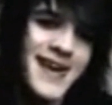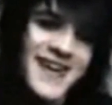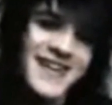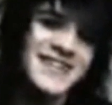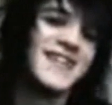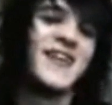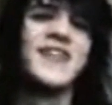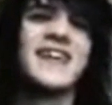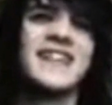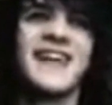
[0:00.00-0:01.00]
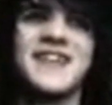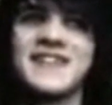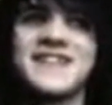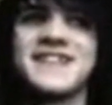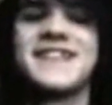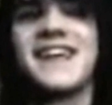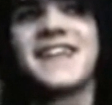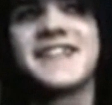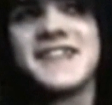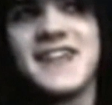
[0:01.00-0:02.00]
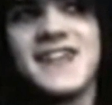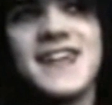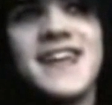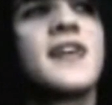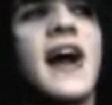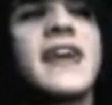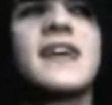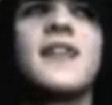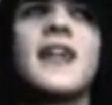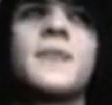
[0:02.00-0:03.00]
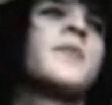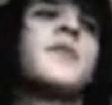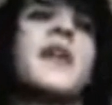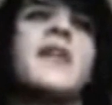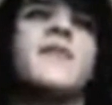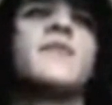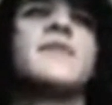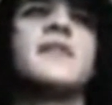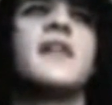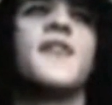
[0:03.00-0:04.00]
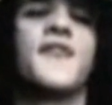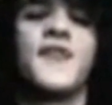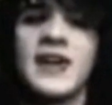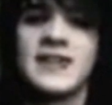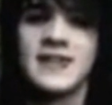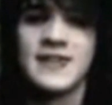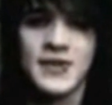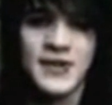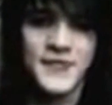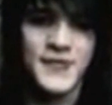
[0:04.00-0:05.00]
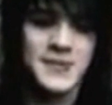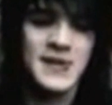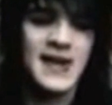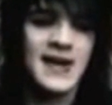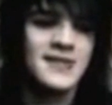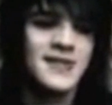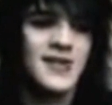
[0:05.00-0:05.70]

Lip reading: That doesn't suck. So I get a lot of people that are afraid that they're gonna freak me out.